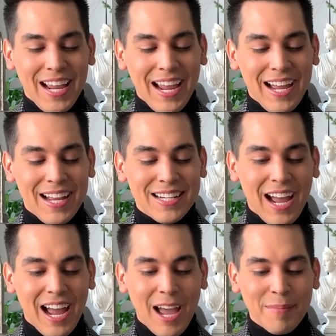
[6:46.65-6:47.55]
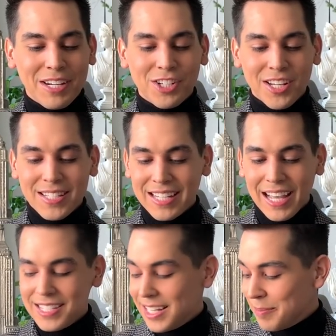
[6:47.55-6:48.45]
And I mean, just
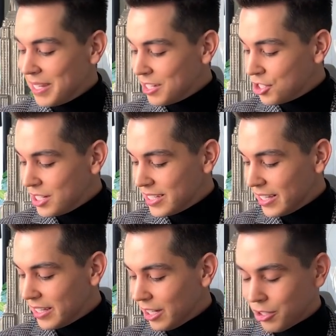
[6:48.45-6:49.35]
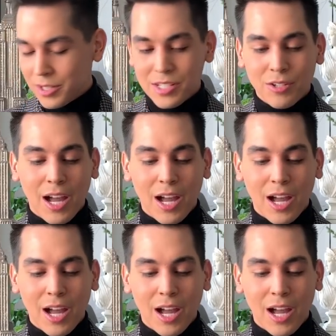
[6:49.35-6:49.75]
guessing because she said that they're crystal,